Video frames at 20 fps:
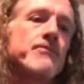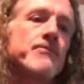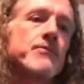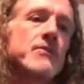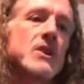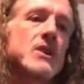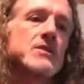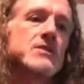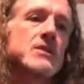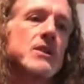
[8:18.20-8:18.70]

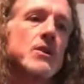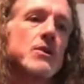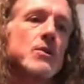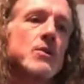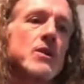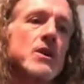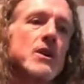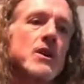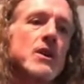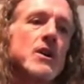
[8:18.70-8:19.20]

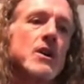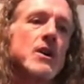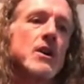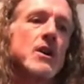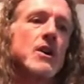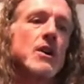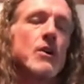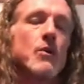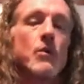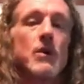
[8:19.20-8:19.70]
So
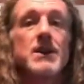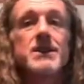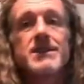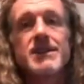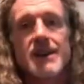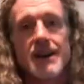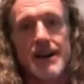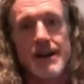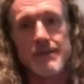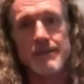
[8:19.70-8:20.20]
one
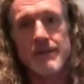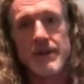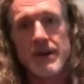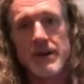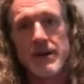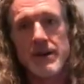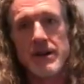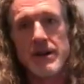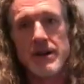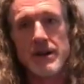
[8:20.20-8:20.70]
time,
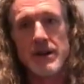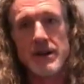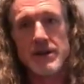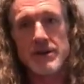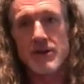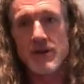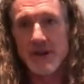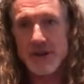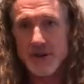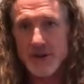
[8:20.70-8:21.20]
a
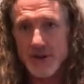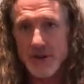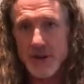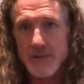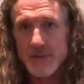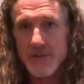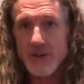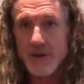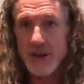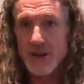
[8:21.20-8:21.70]
quick story
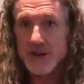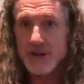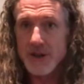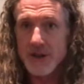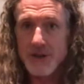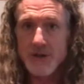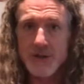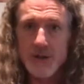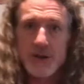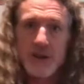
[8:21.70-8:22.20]
before I show
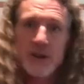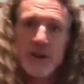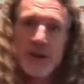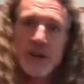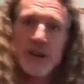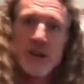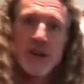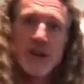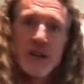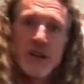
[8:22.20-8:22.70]
you
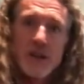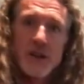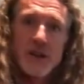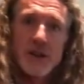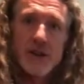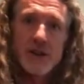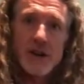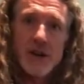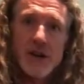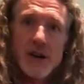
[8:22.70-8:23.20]

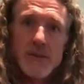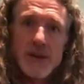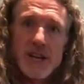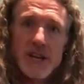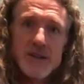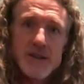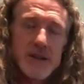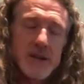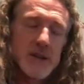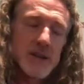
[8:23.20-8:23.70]
the
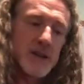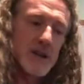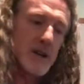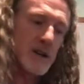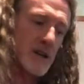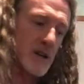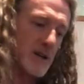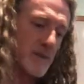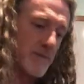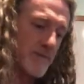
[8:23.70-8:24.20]
combination.
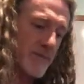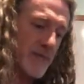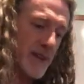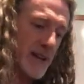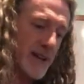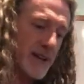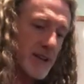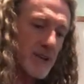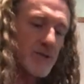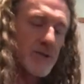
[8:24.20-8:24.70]
I
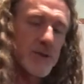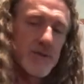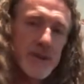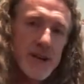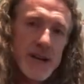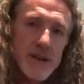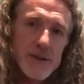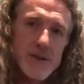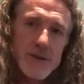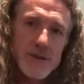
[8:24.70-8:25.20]

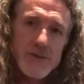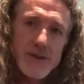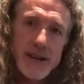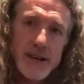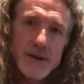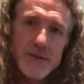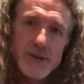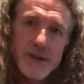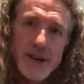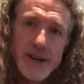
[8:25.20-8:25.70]
got into a
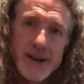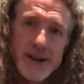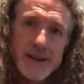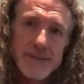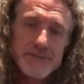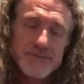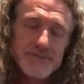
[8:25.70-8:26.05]
fight with a guy.